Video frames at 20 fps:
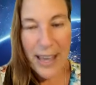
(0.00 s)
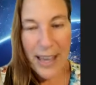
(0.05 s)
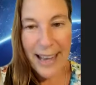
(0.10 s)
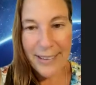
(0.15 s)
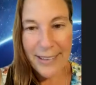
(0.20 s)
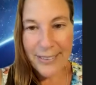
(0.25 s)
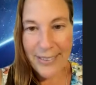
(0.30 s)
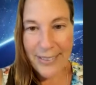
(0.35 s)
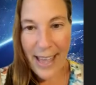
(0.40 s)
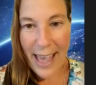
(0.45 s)

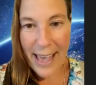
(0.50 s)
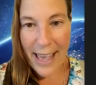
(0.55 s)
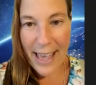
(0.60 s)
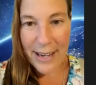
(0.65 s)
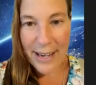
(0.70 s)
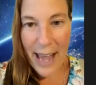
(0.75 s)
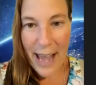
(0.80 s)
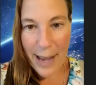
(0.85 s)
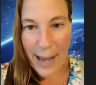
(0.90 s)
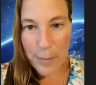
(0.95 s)
that
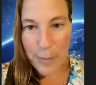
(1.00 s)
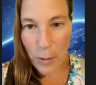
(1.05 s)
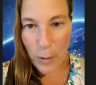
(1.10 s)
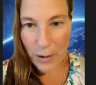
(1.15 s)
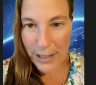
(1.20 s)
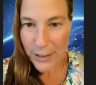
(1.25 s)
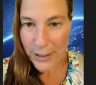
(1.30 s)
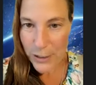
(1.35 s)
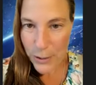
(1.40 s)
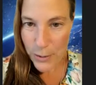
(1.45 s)
said, I'm
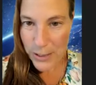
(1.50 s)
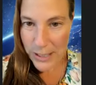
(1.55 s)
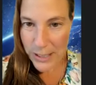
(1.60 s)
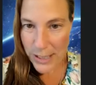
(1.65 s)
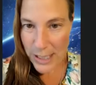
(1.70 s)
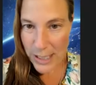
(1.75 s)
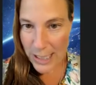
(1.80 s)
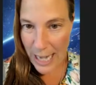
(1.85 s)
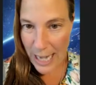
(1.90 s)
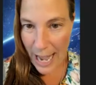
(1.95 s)
going to
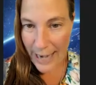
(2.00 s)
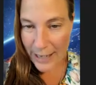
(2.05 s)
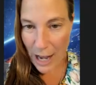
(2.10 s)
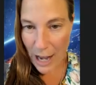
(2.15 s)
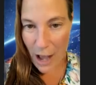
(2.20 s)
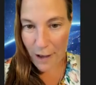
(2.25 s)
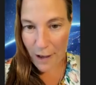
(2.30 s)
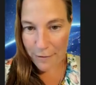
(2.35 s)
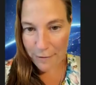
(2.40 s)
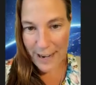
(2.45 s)
sign
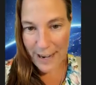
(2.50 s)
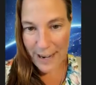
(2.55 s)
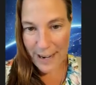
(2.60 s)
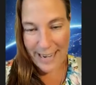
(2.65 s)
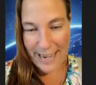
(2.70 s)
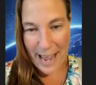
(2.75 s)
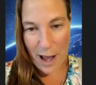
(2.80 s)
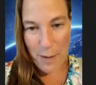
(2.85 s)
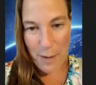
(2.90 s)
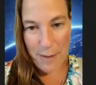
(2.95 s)
off
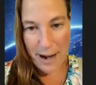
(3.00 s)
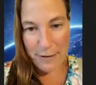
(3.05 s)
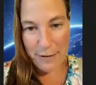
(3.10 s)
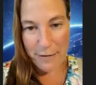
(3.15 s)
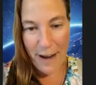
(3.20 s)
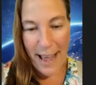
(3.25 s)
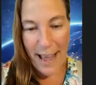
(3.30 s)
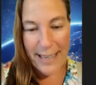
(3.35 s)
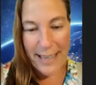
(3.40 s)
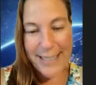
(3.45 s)
right now, my
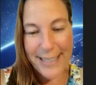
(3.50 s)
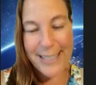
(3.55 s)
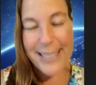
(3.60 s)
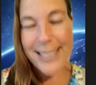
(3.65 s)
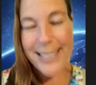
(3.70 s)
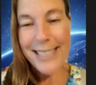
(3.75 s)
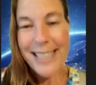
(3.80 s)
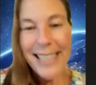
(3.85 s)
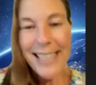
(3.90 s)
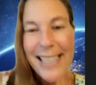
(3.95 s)
friend.
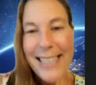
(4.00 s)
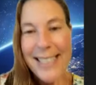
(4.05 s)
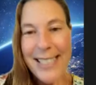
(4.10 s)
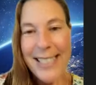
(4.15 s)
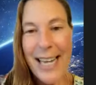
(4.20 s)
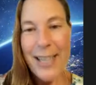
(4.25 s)
Okay.